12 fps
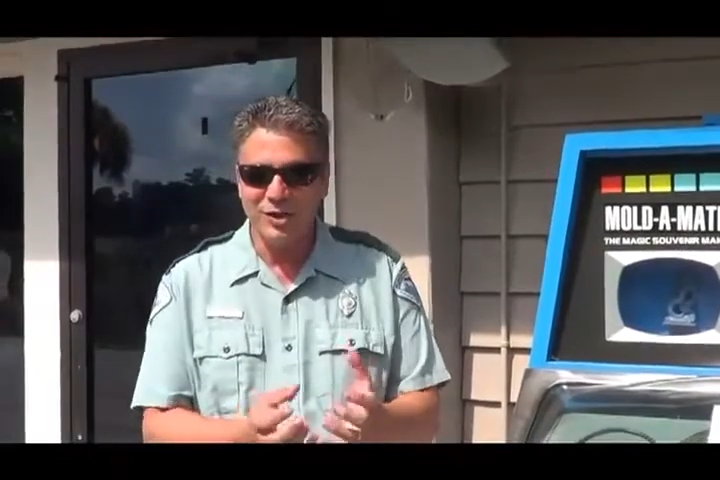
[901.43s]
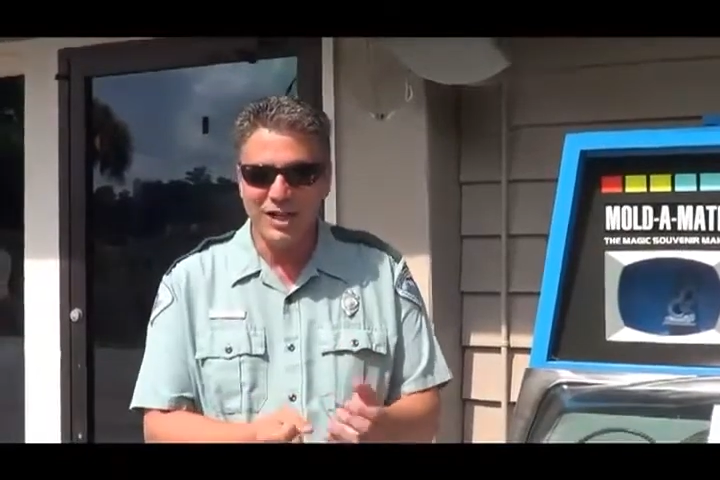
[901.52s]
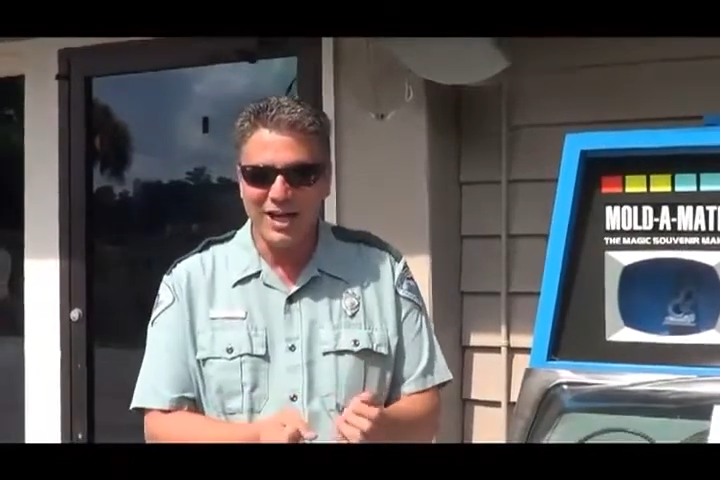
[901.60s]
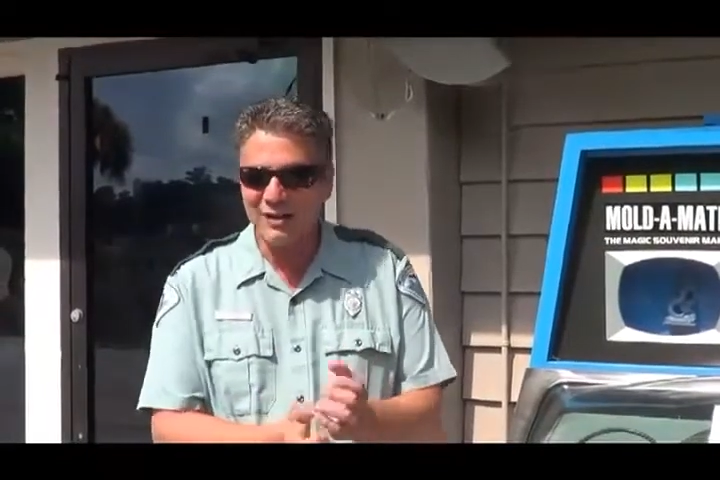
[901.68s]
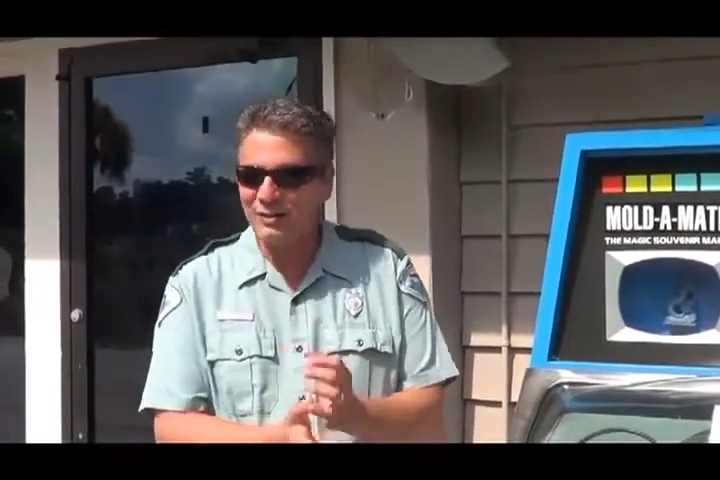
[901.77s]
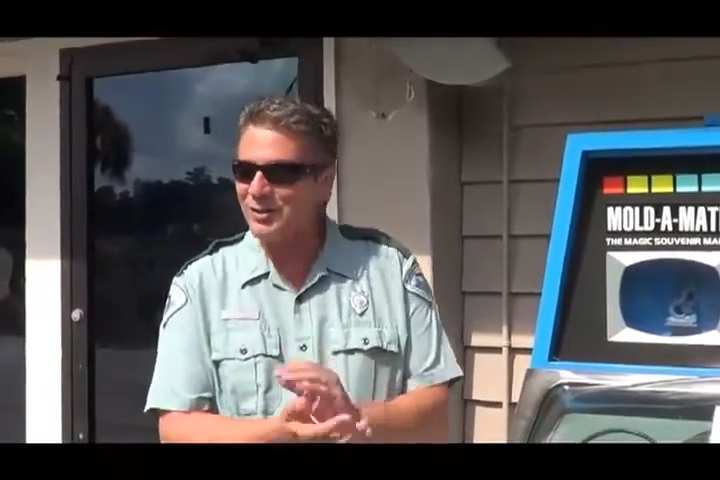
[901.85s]
as soon
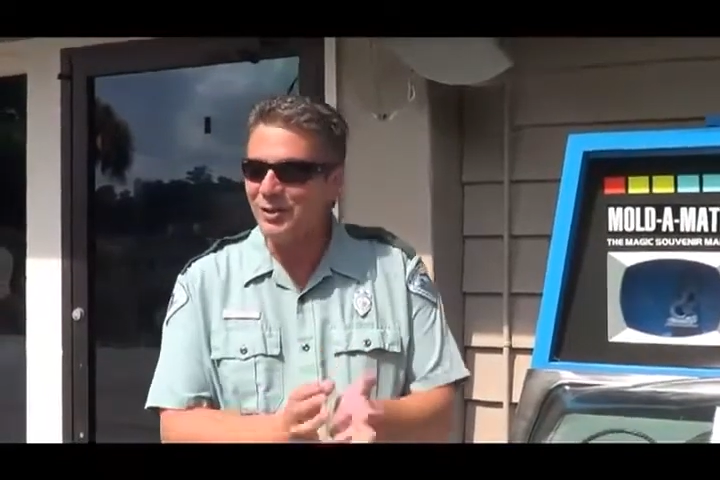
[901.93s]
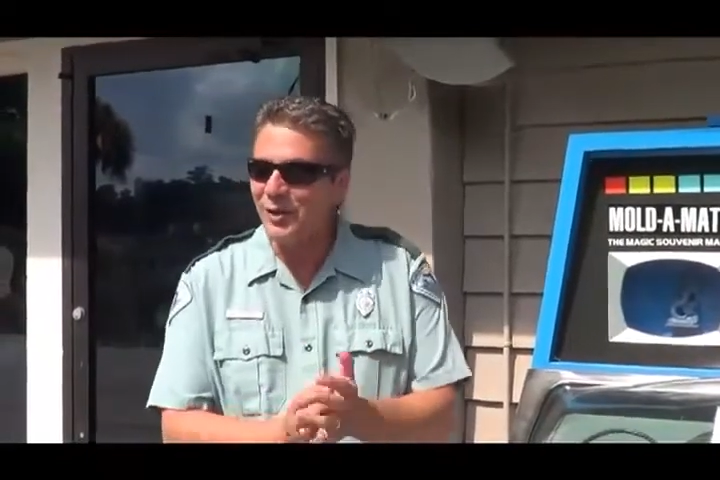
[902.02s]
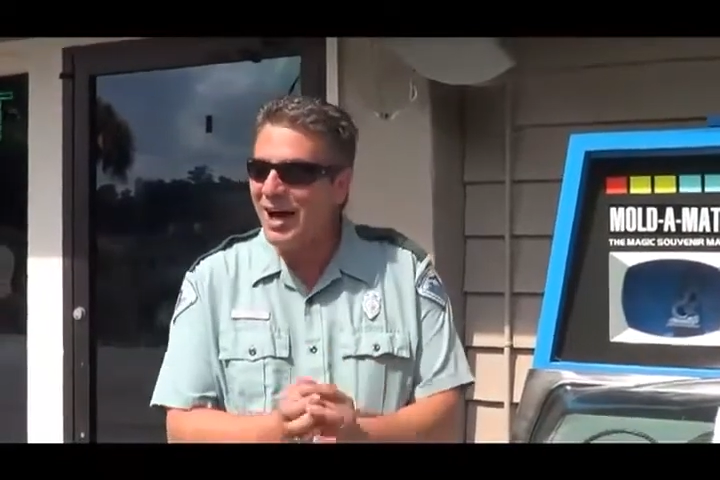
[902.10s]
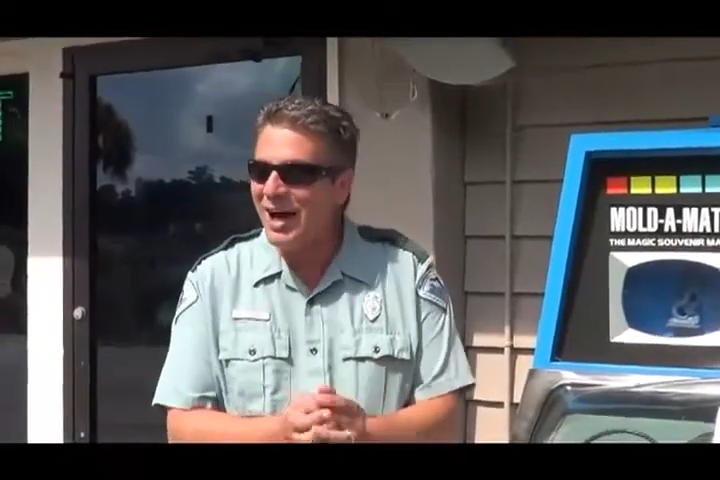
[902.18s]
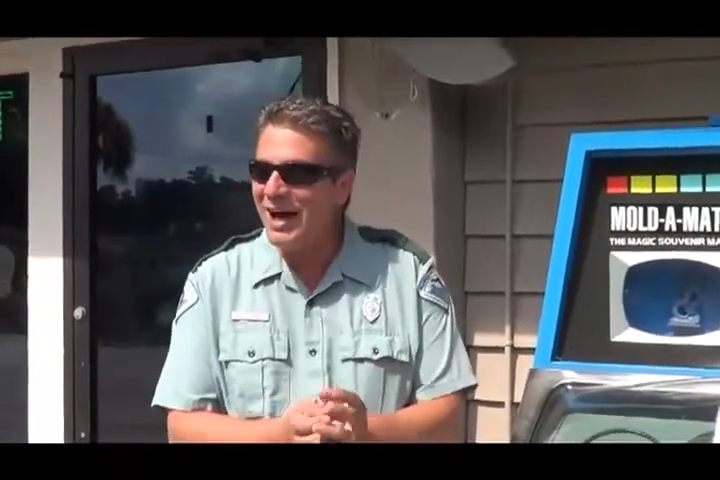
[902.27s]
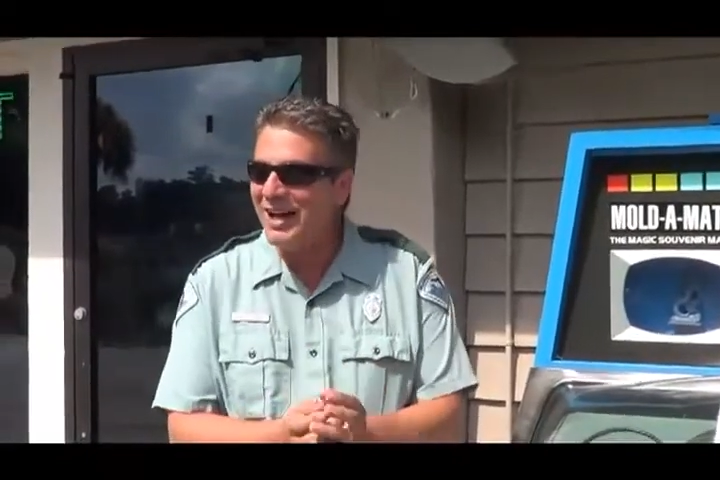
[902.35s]
as you got it, a
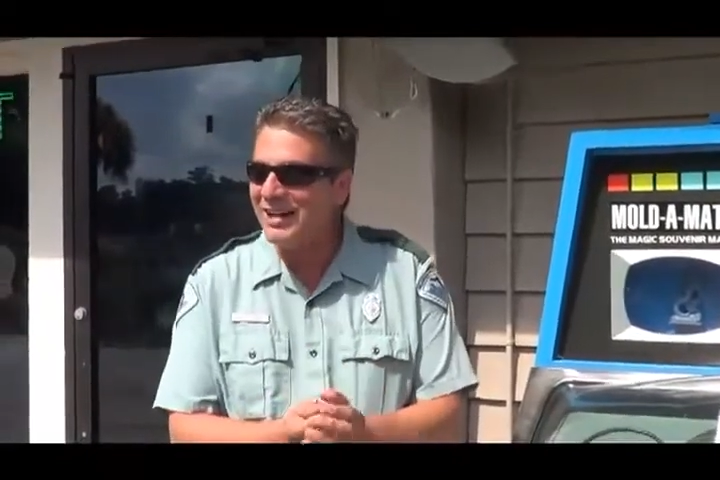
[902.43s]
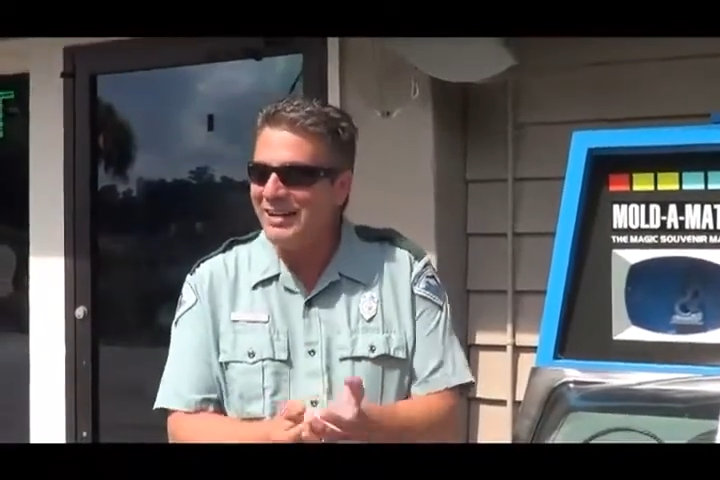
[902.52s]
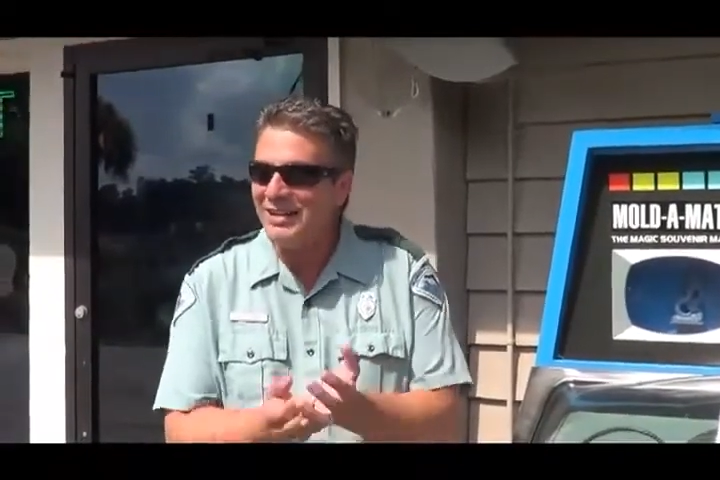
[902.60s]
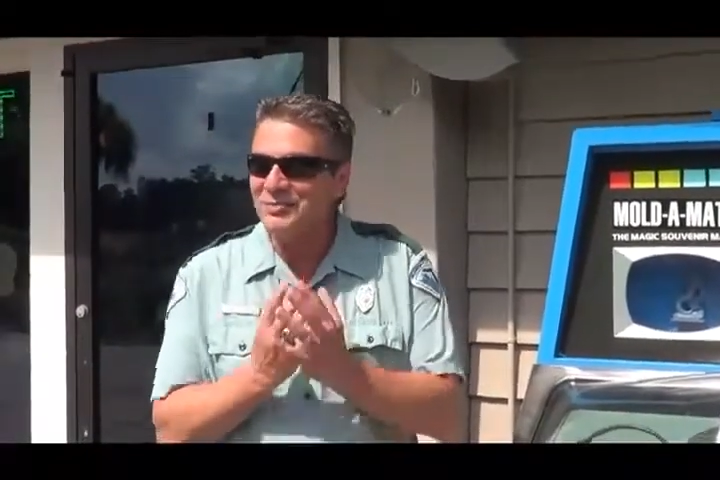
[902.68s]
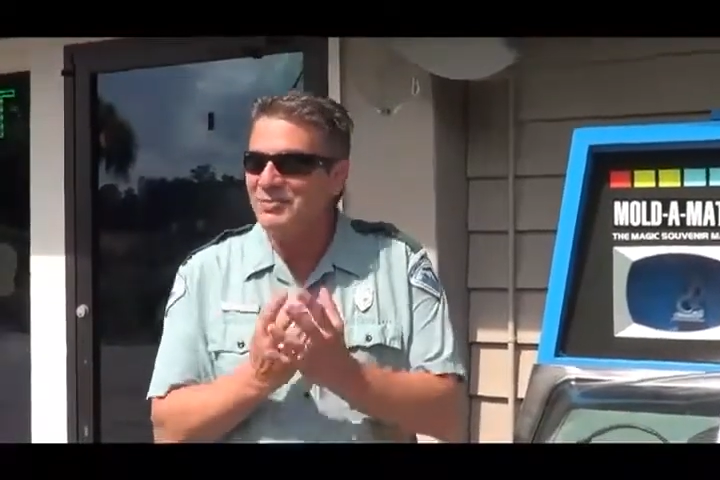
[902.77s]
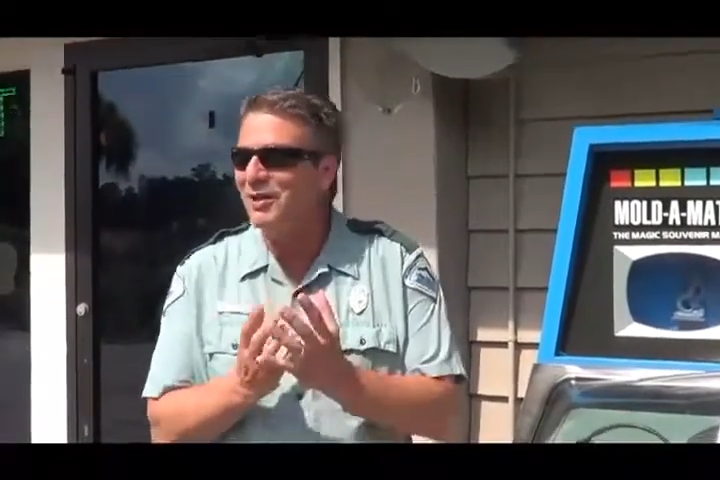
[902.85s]
little
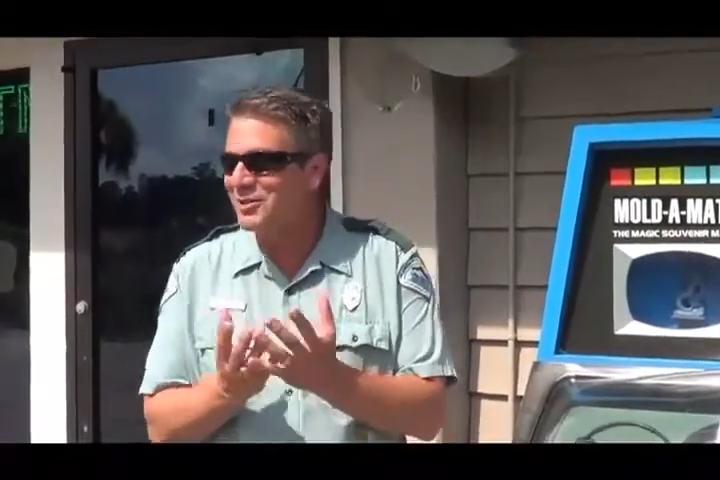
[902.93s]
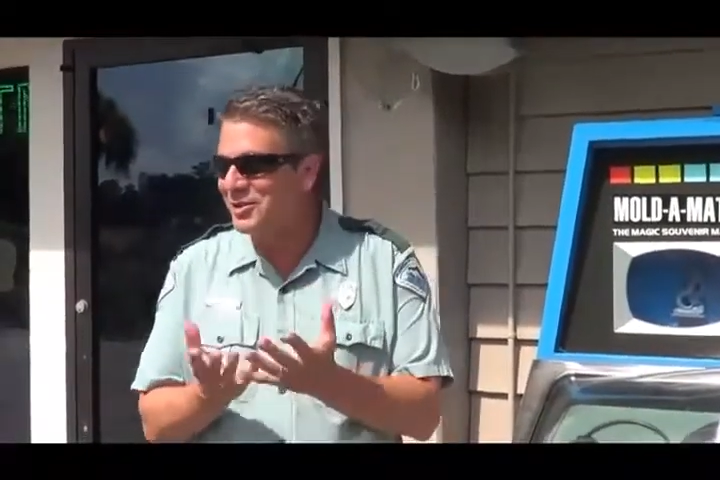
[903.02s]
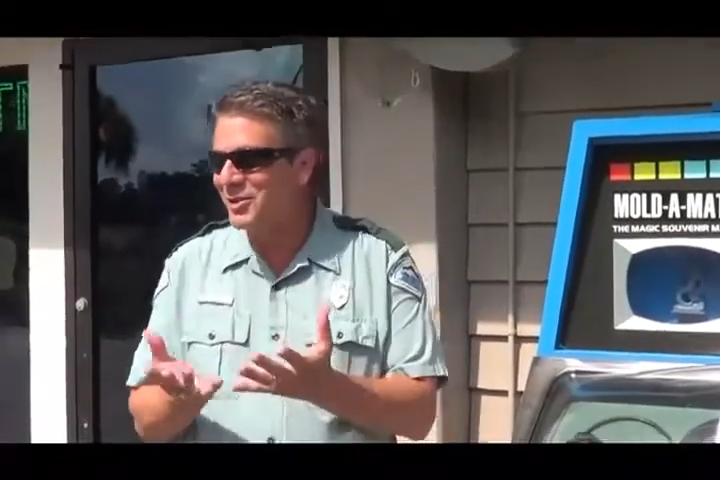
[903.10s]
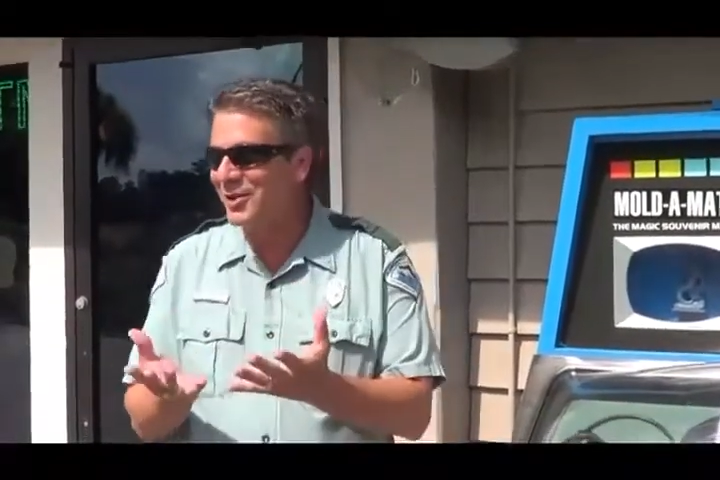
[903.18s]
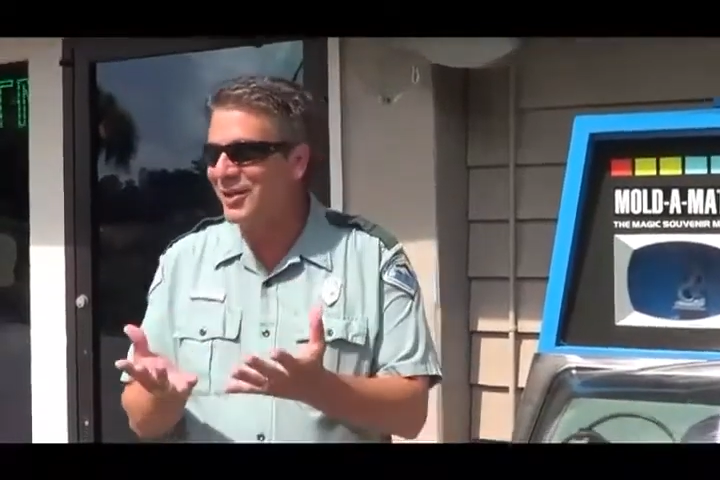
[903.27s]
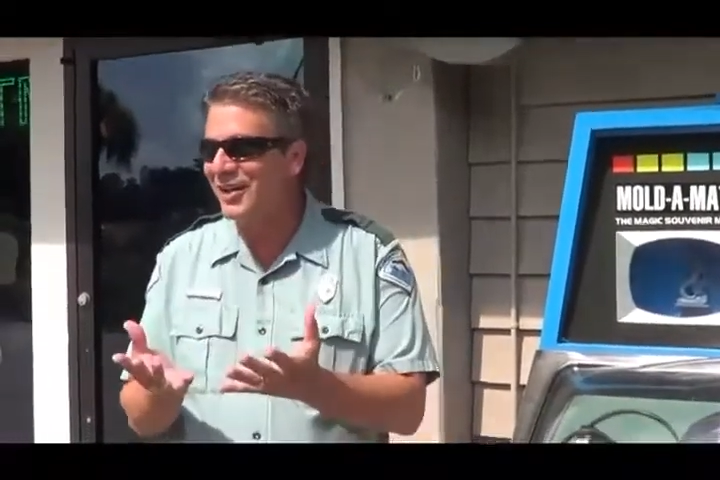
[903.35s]
hot, it
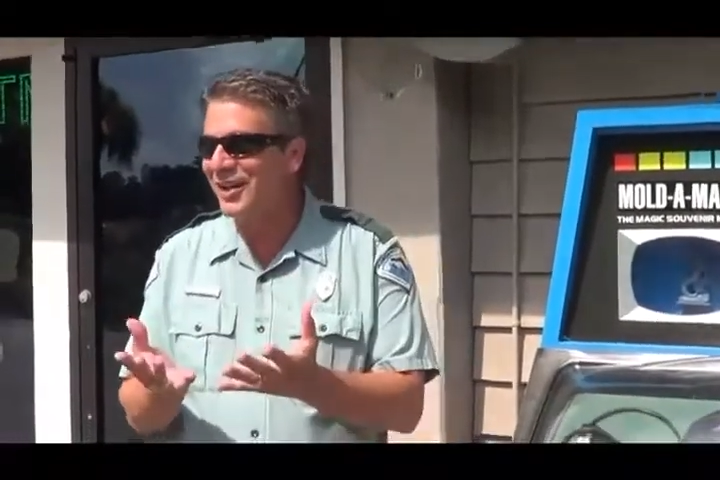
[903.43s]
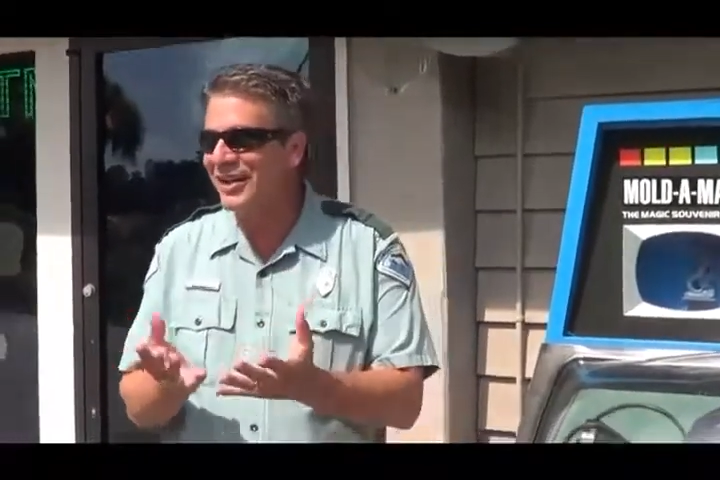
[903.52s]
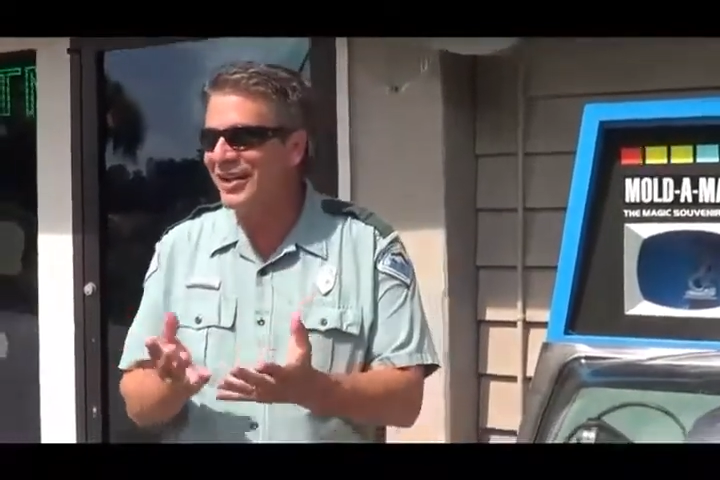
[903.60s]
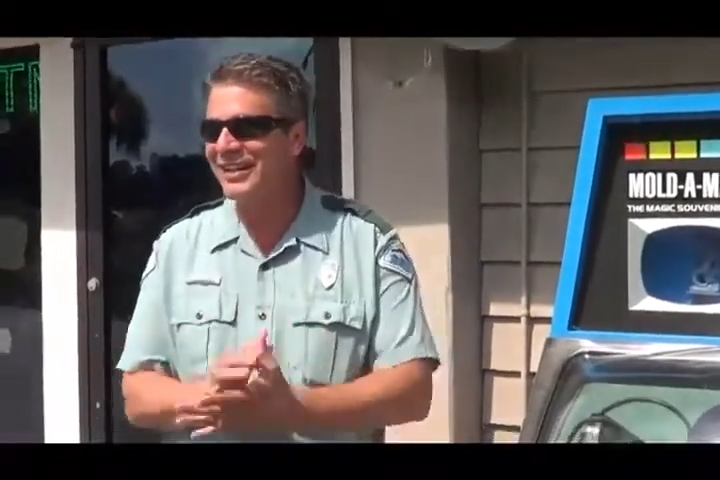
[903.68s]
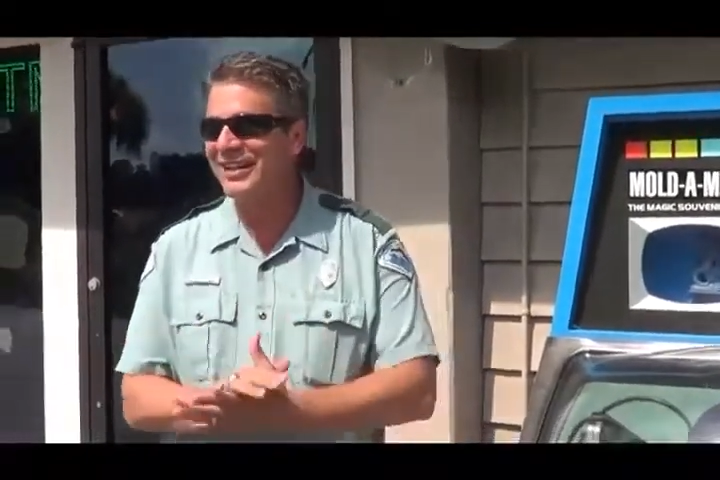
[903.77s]
smelled so good.